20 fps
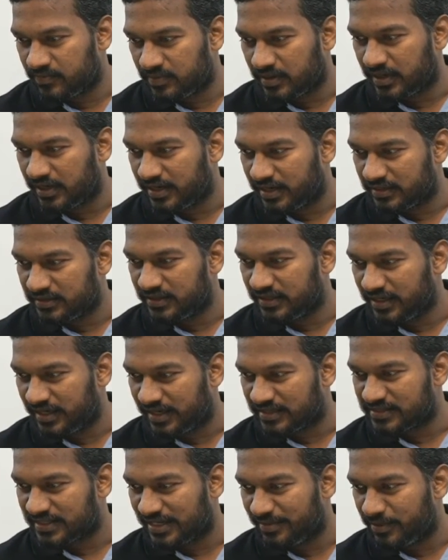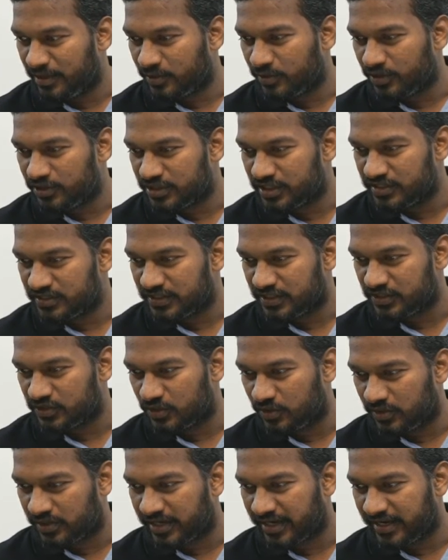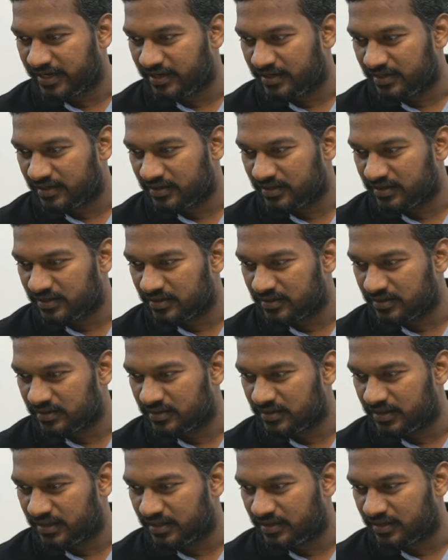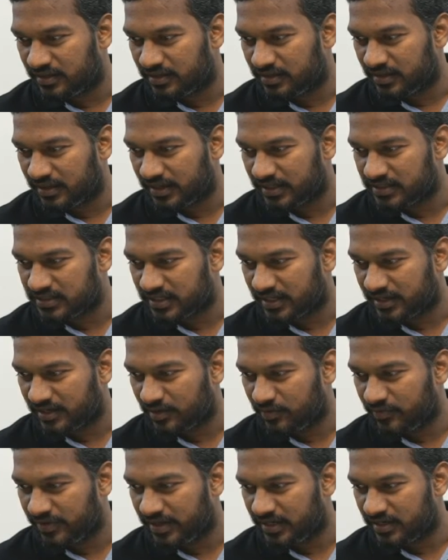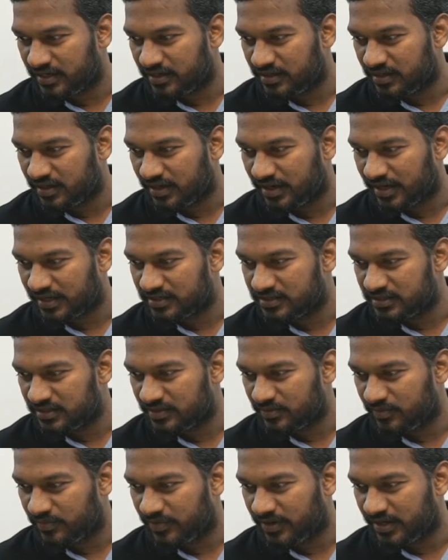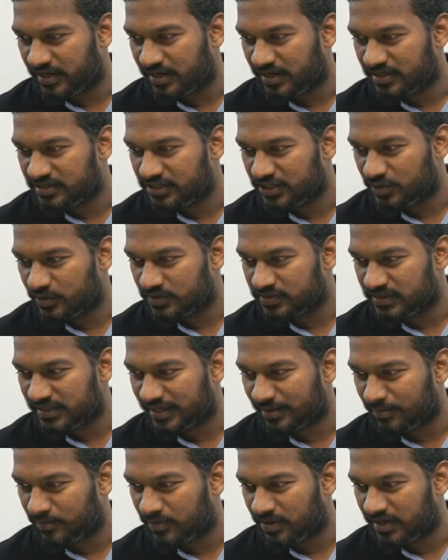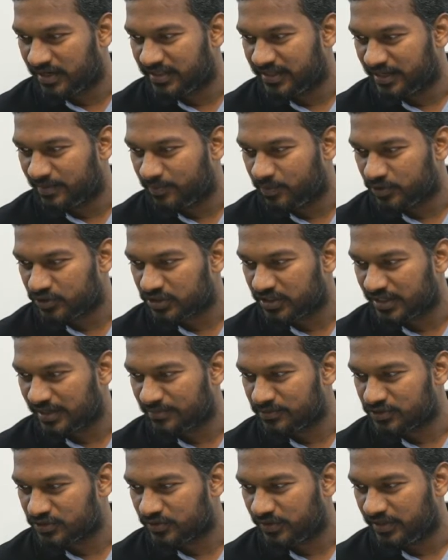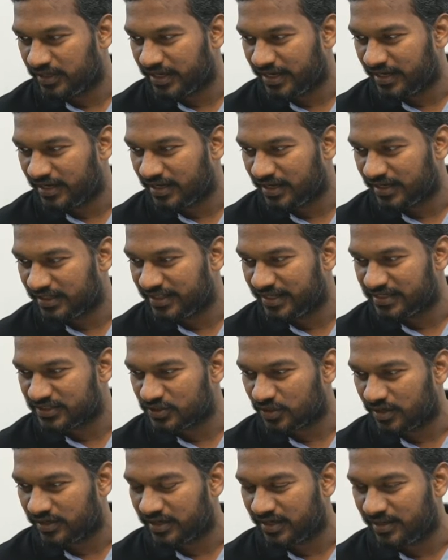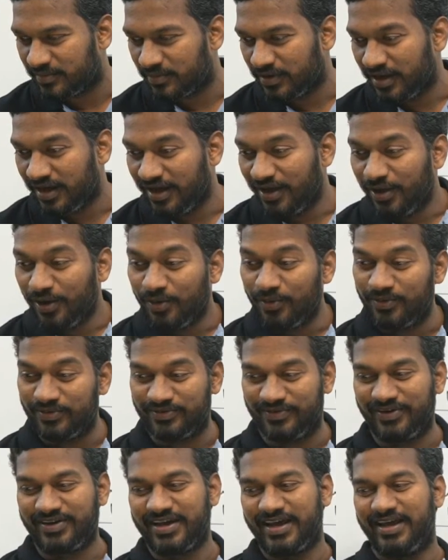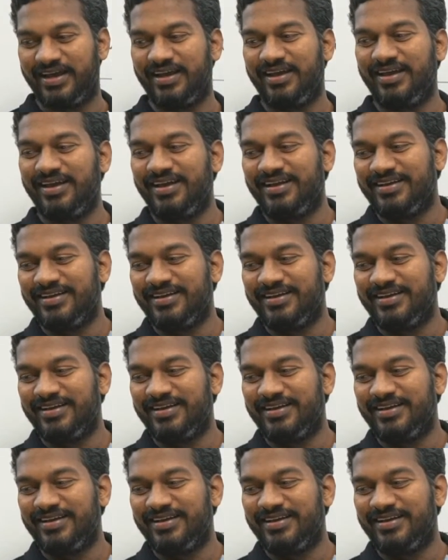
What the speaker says: And I think assignment questions is okay. Then I checked where are zeros in num1 and then pushed nums2 into n and then sorted up. Oh, okay.